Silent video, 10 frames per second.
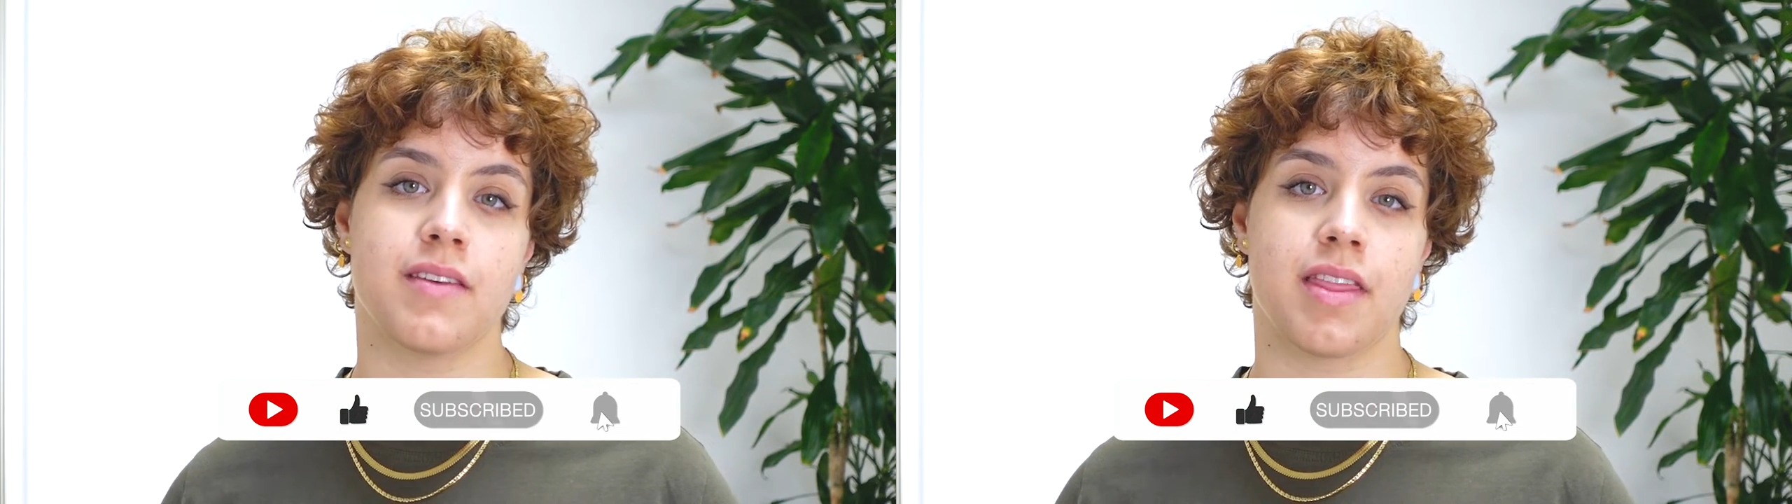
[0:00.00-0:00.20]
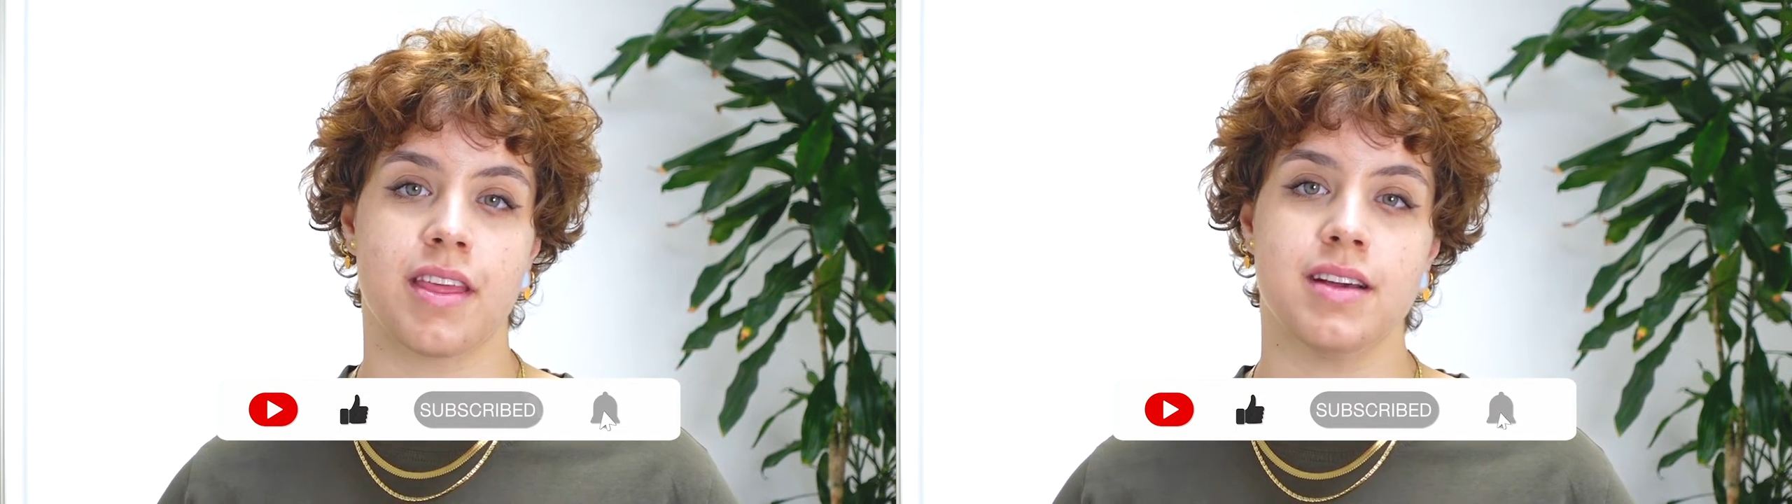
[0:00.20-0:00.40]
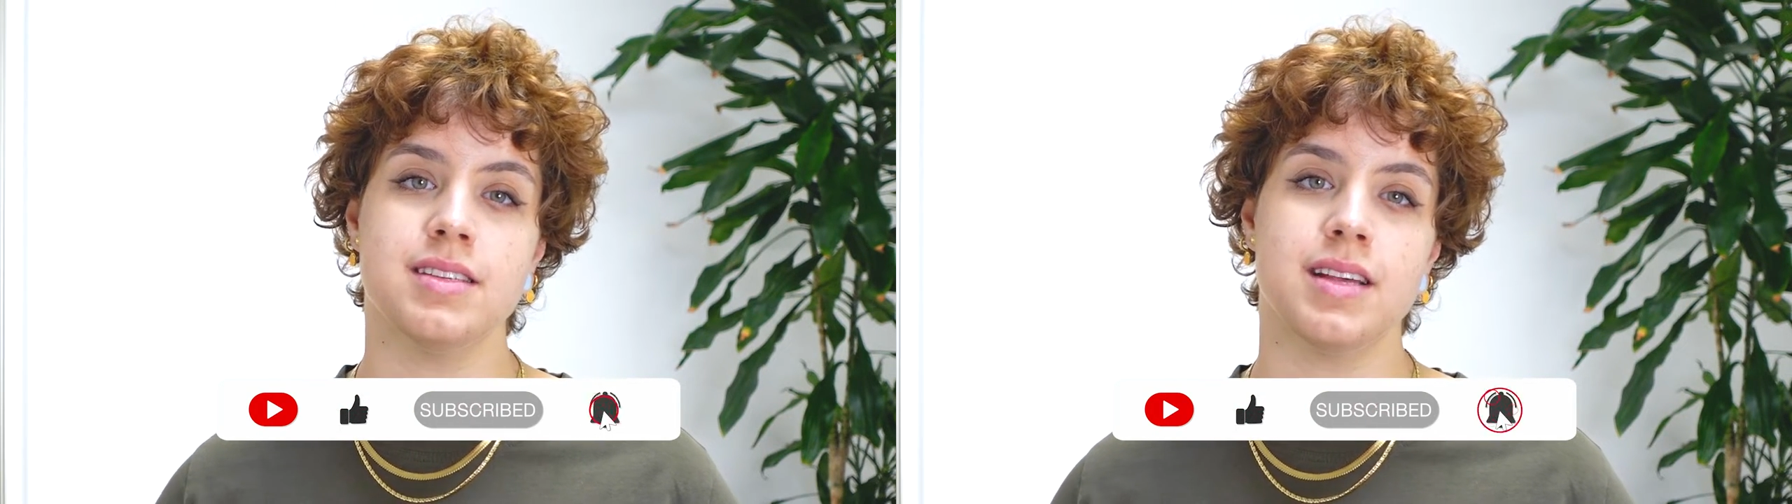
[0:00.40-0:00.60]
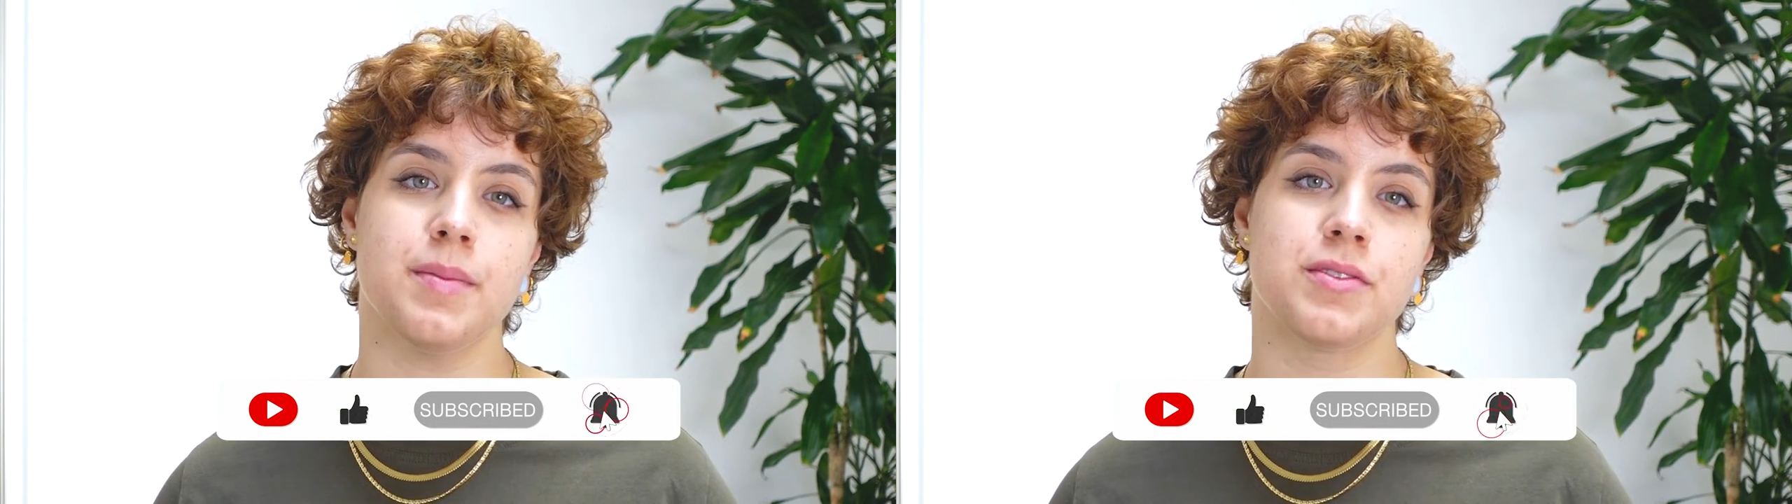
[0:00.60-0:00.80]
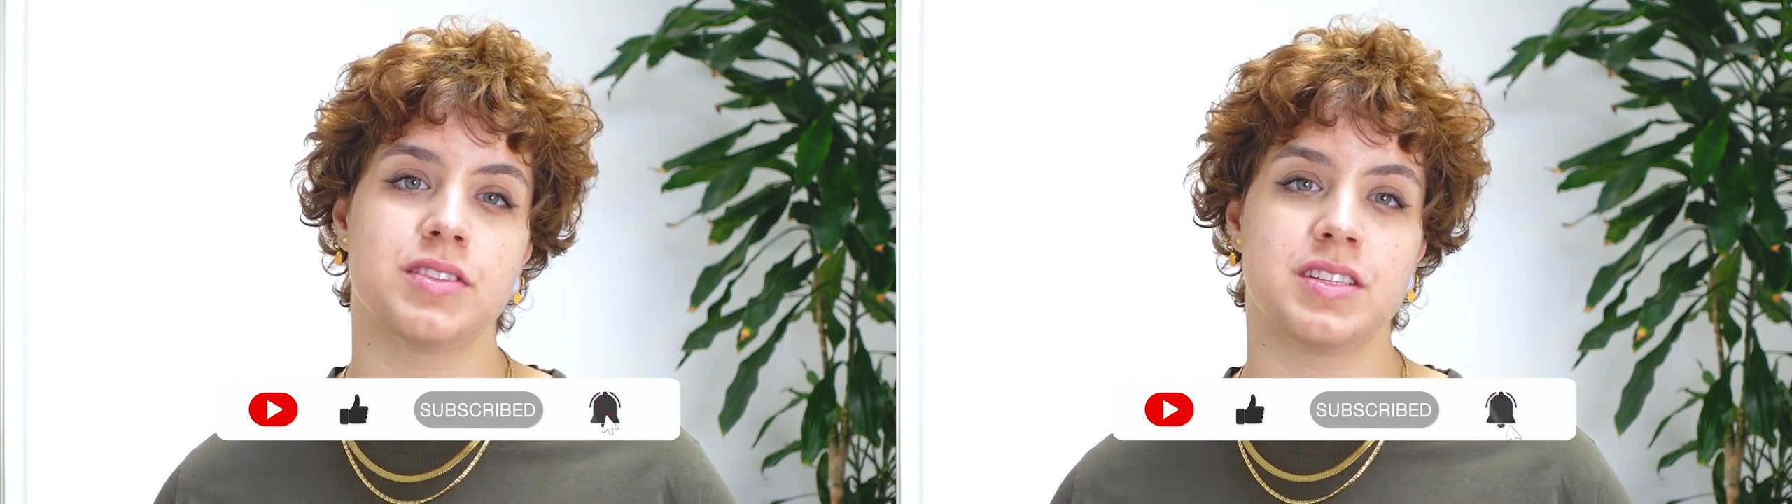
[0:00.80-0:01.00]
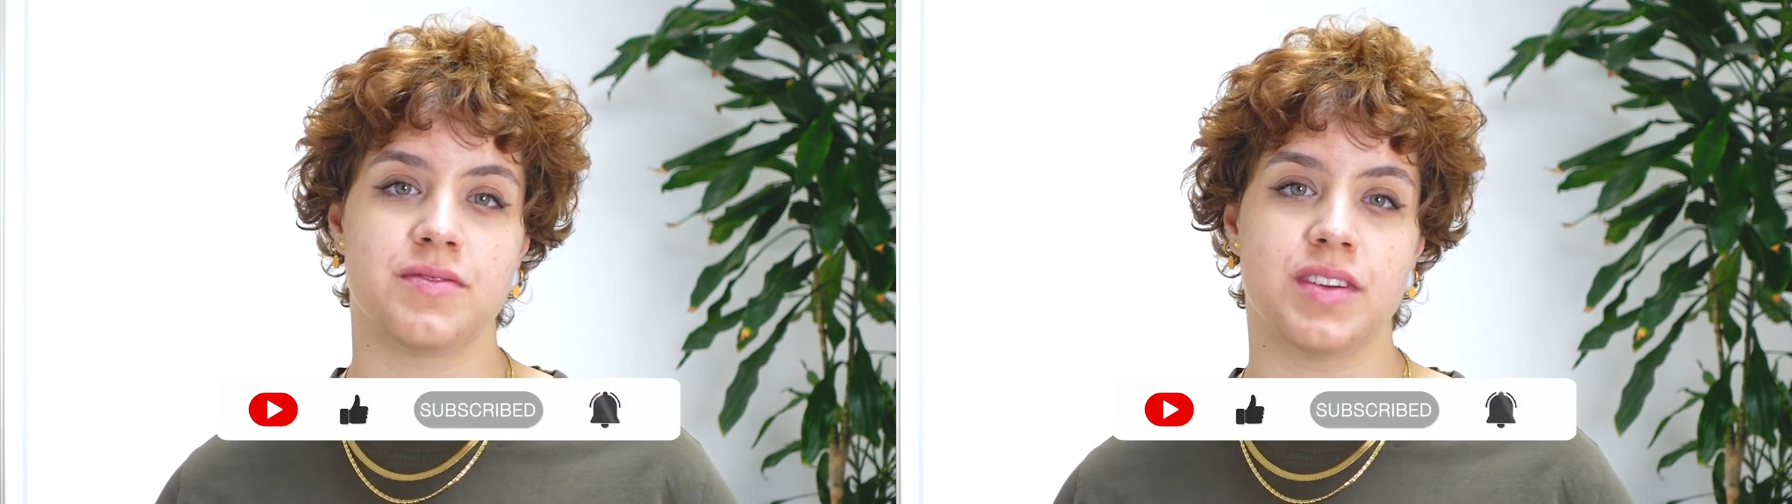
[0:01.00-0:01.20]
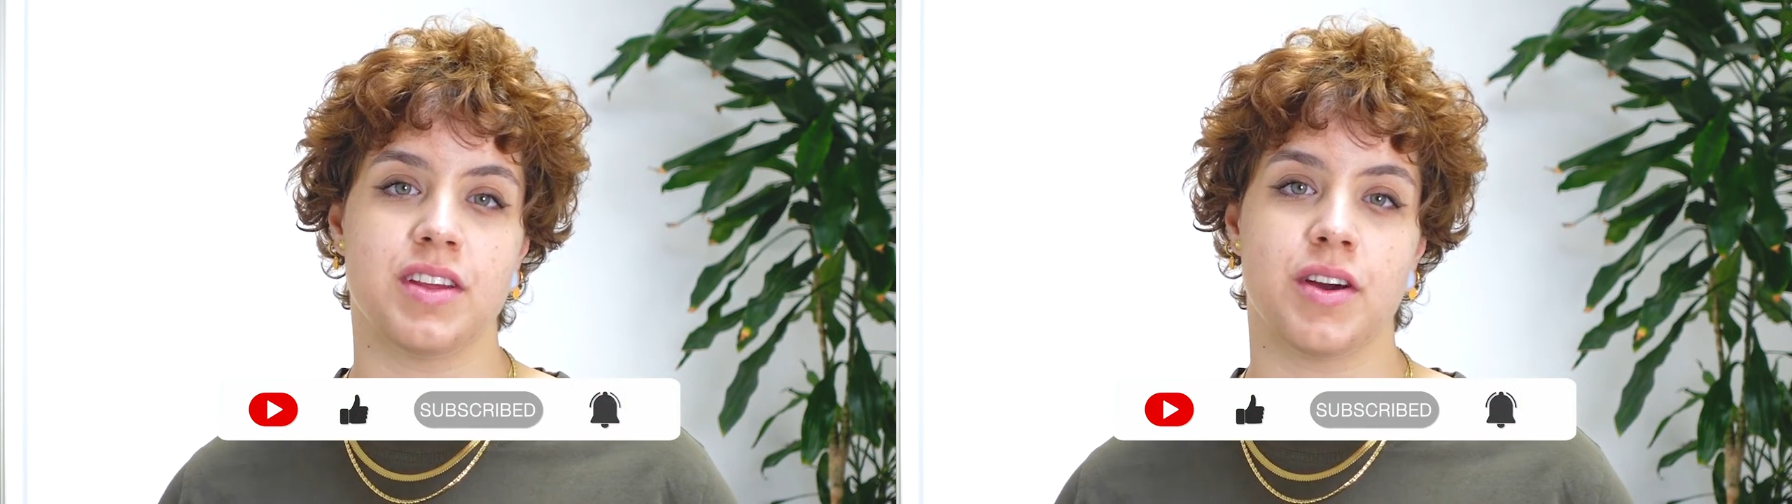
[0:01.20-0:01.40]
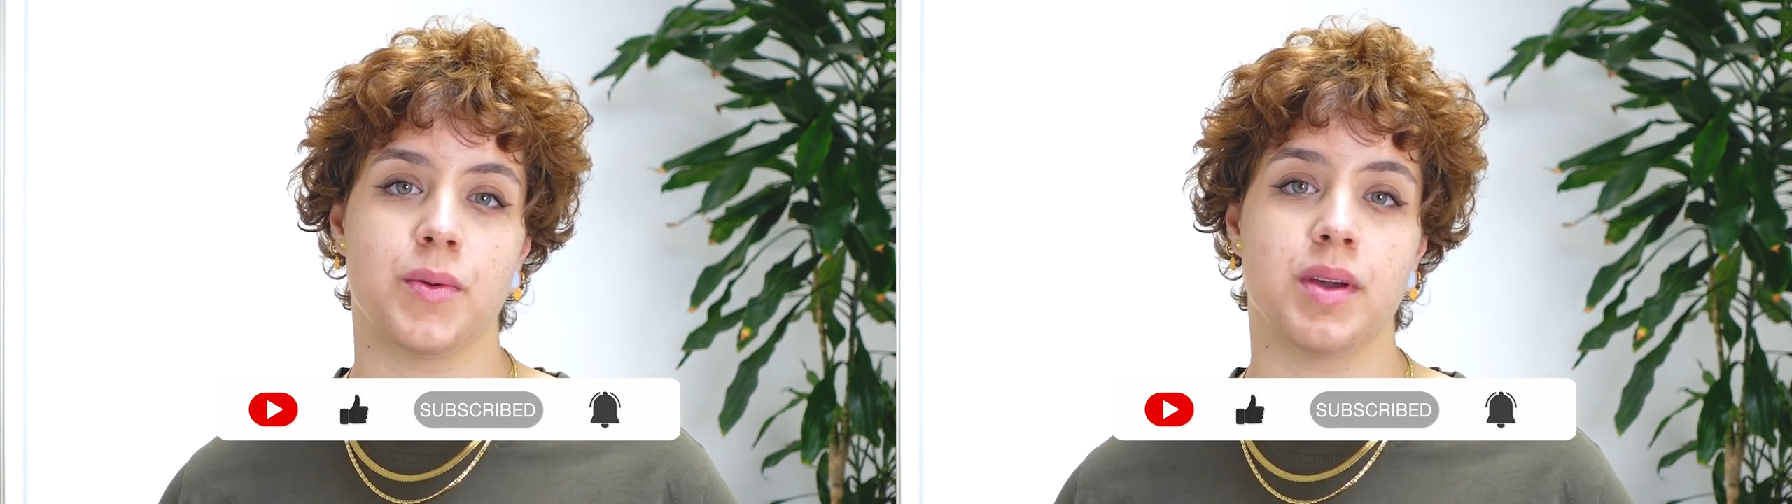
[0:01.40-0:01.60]
a thumbs up to this
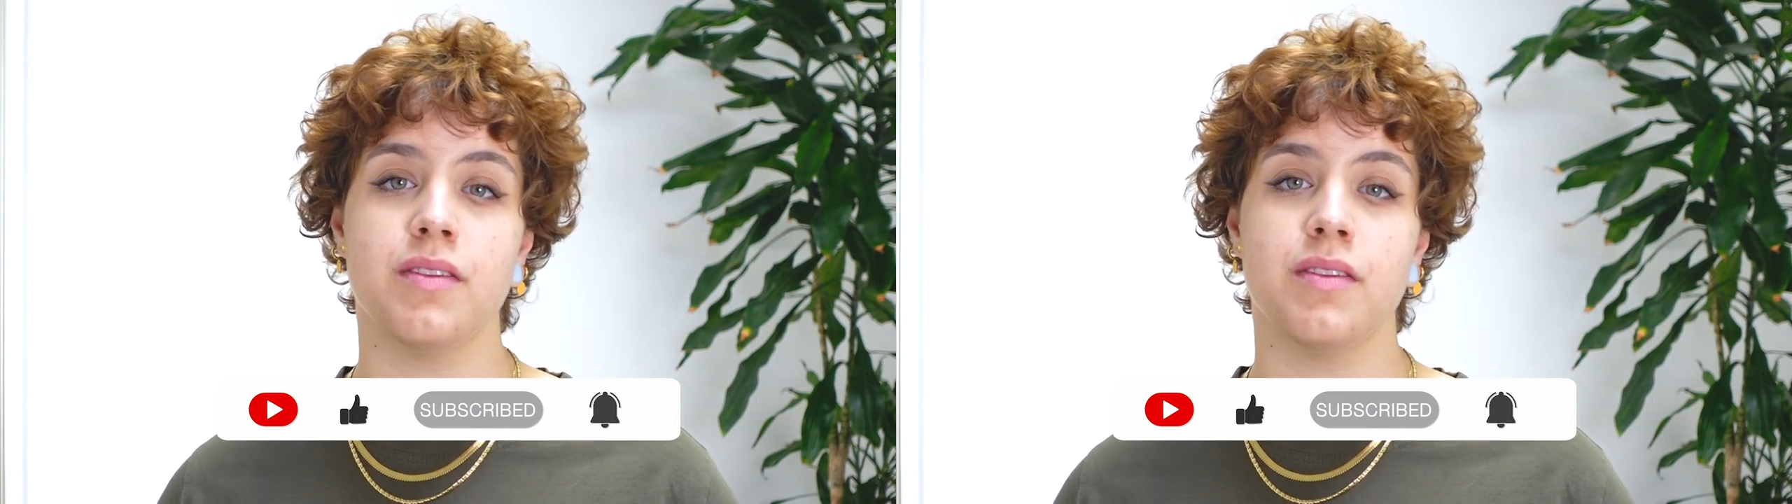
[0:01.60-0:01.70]
video